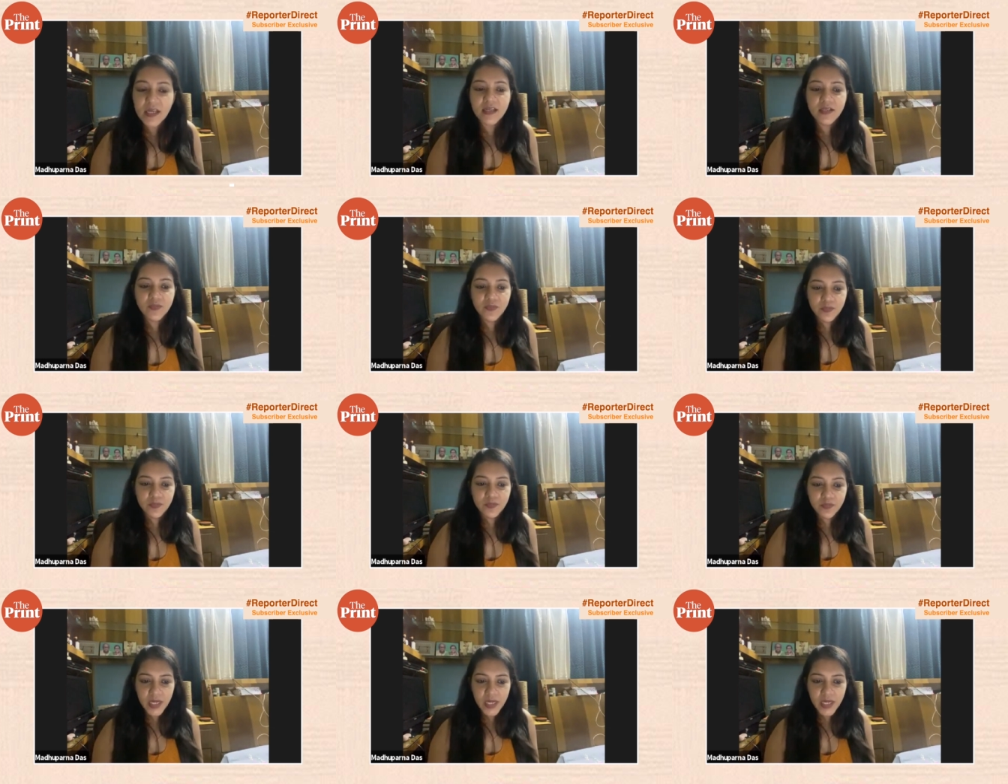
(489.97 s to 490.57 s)
it
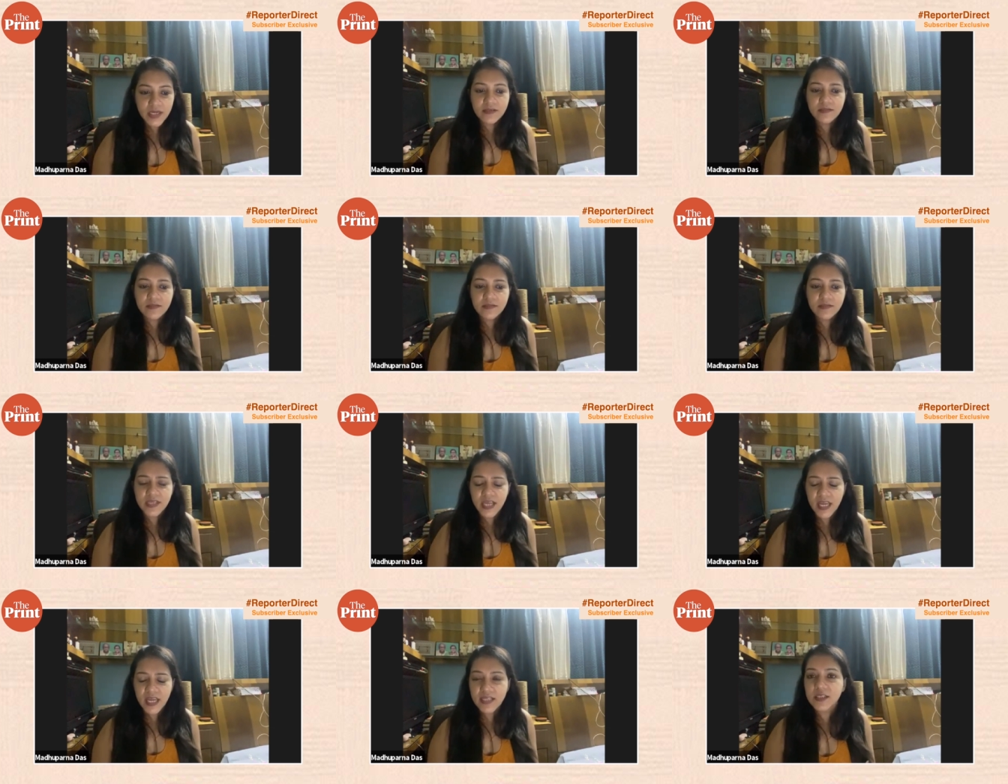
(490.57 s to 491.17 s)
it
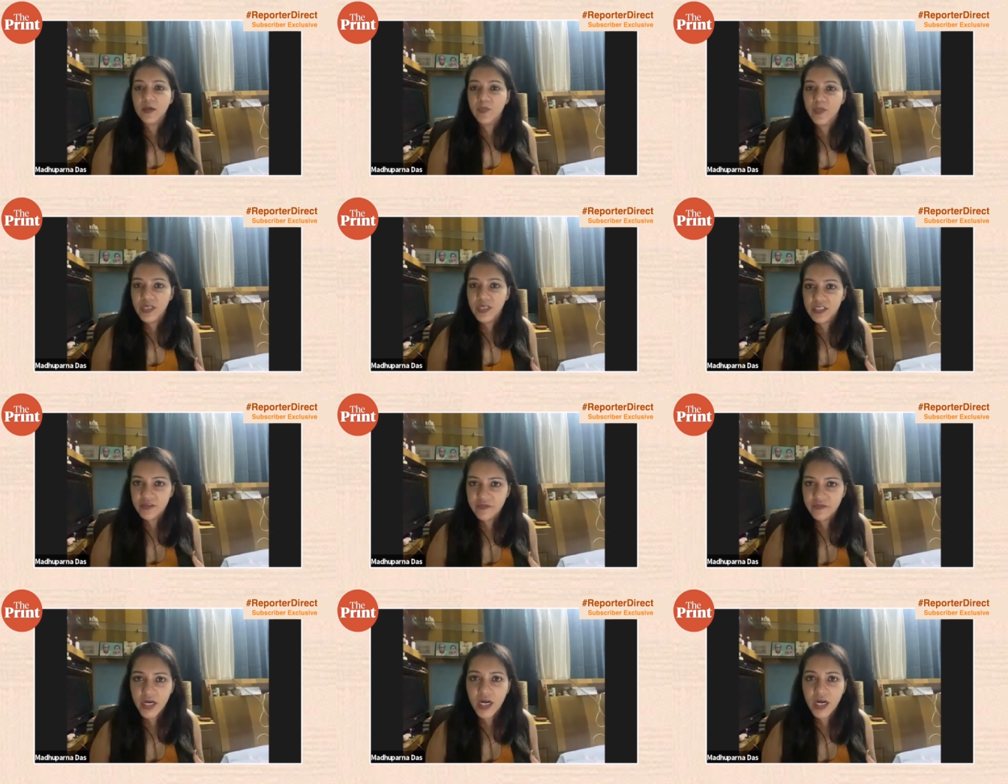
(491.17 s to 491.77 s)
gets a bit
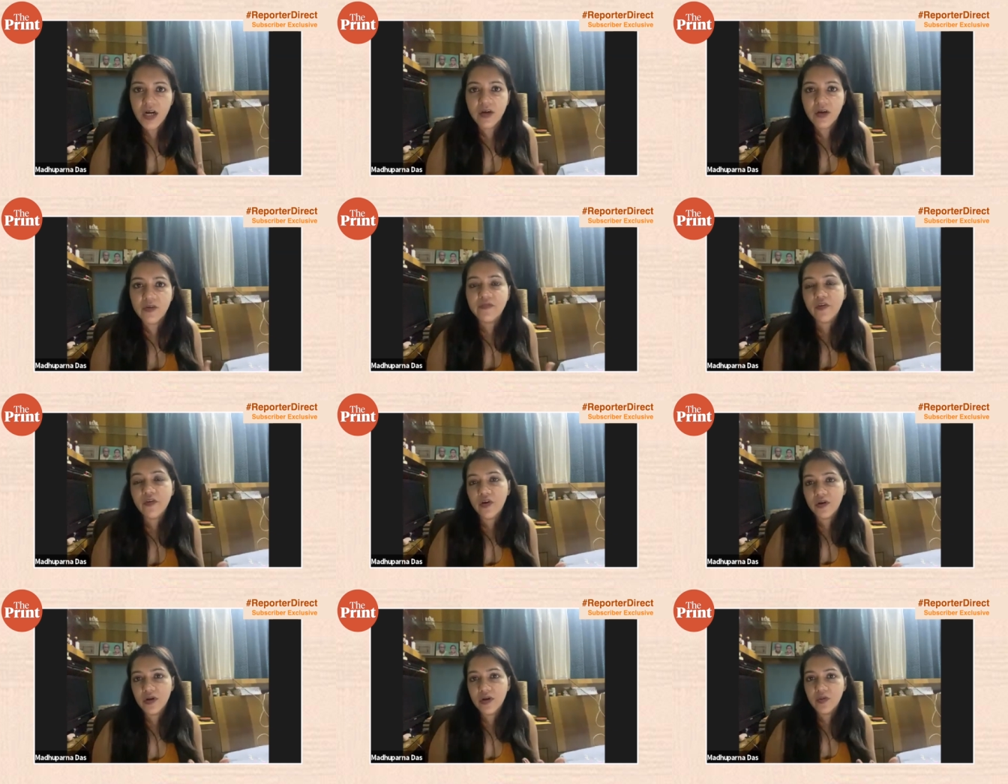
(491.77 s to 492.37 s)
difficult
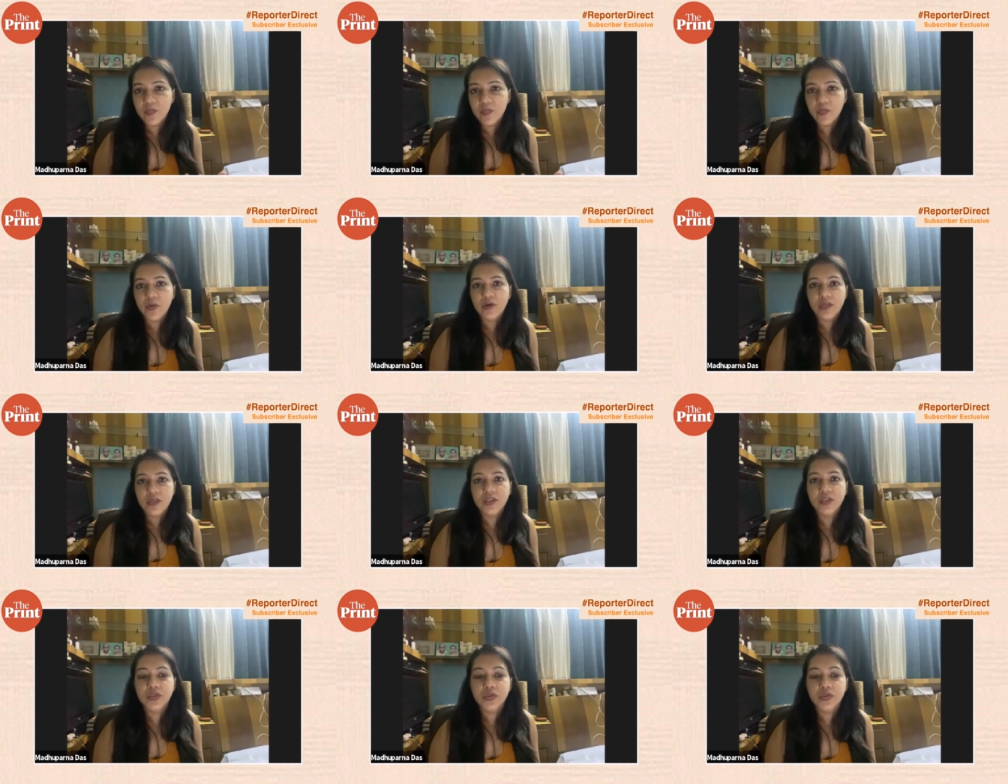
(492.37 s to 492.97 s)
for a
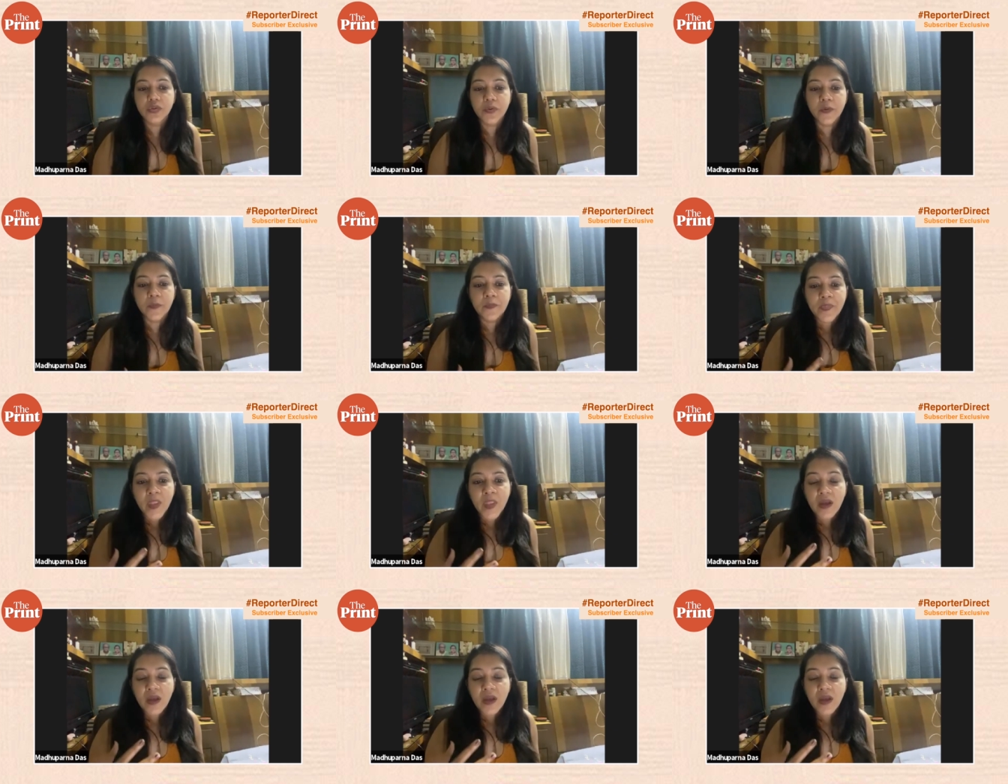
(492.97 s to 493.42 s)
reporter to